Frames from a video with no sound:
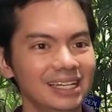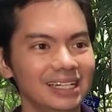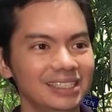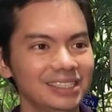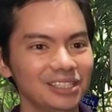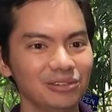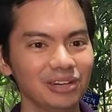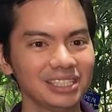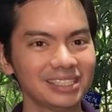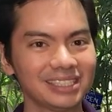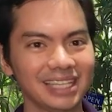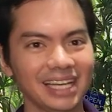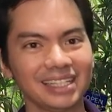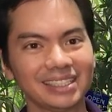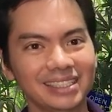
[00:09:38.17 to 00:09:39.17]
So what
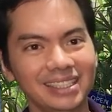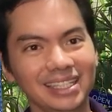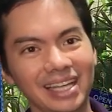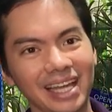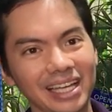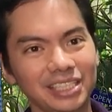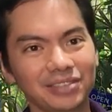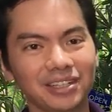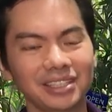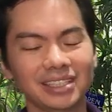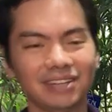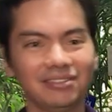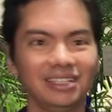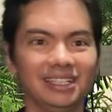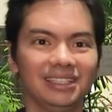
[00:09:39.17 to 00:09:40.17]
sets the
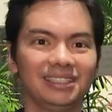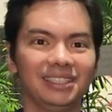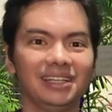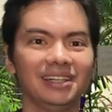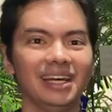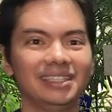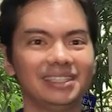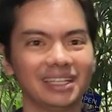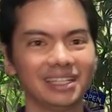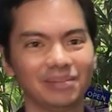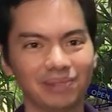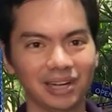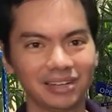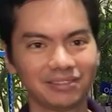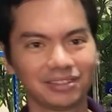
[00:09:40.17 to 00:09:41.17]
H470 Steel Legend
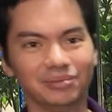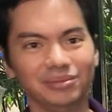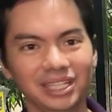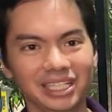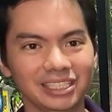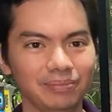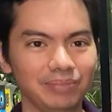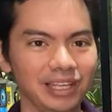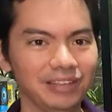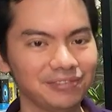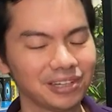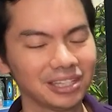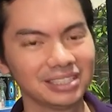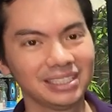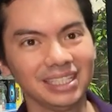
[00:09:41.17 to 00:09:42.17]
apart from these
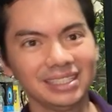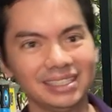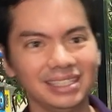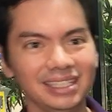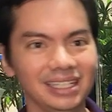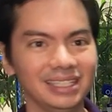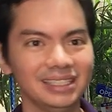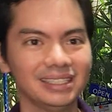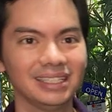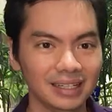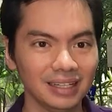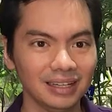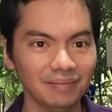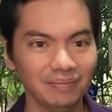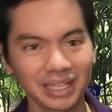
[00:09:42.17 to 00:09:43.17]
B460s?
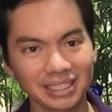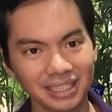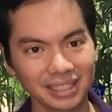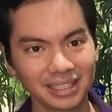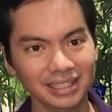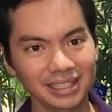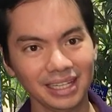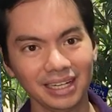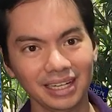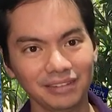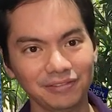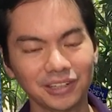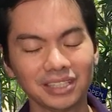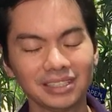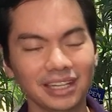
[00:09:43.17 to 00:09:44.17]
Basically, the
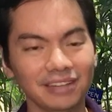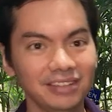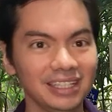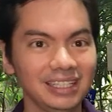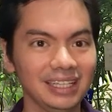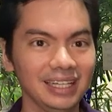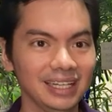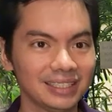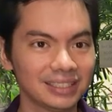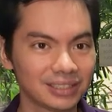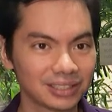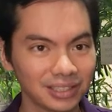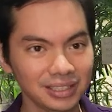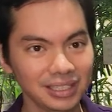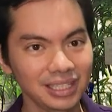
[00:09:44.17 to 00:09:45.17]
470 is
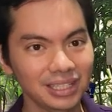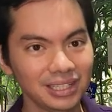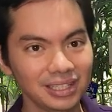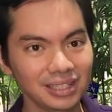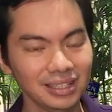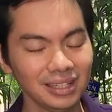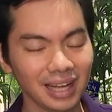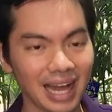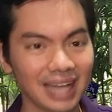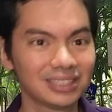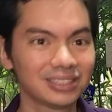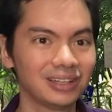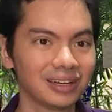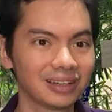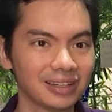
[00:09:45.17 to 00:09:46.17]
sturdier.
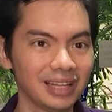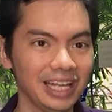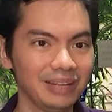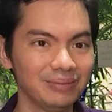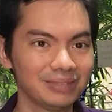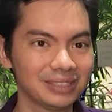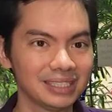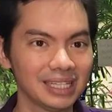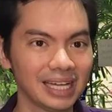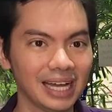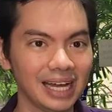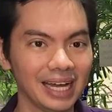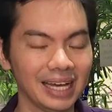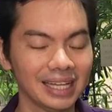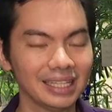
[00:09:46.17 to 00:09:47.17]
ASRock claims
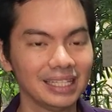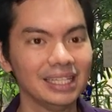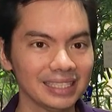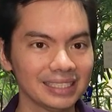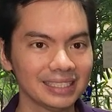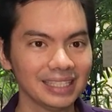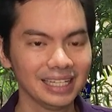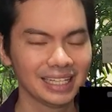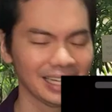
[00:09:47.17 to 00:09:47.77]
that it